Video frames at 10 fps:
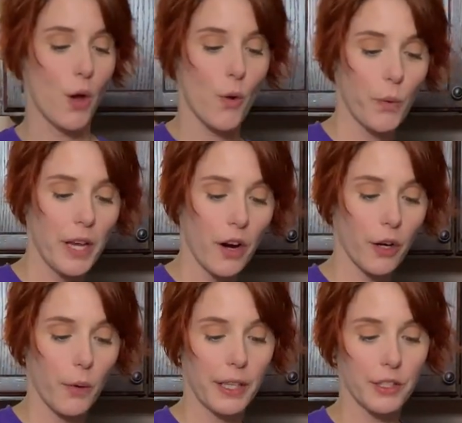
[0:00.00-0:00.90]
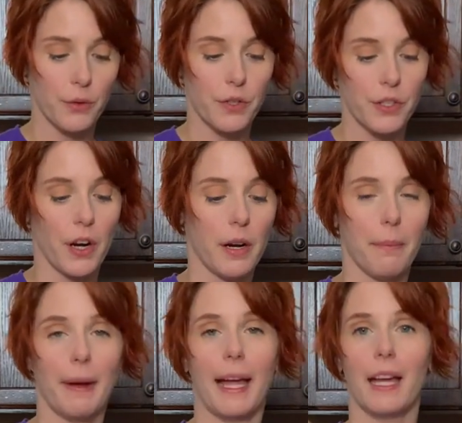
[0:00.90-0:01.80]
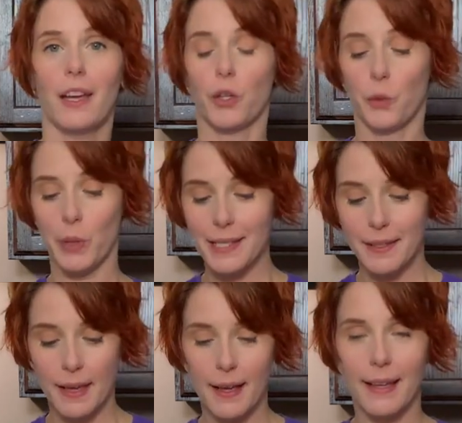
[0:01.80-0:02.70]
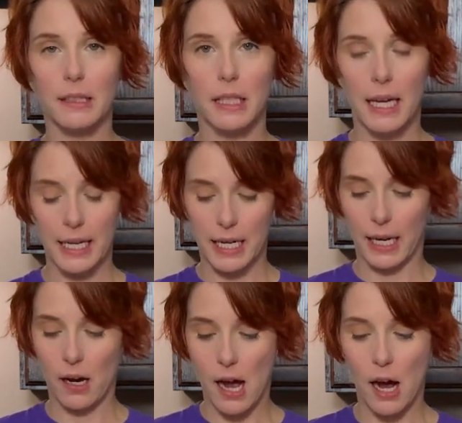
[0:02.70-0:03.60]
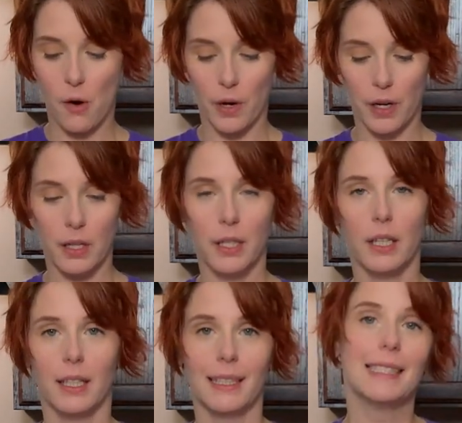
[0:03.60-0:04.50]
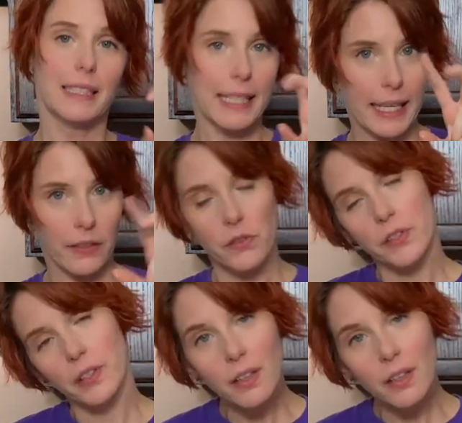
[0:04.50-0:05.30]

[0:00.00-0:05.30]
we are going to start by greasing and lining our tins,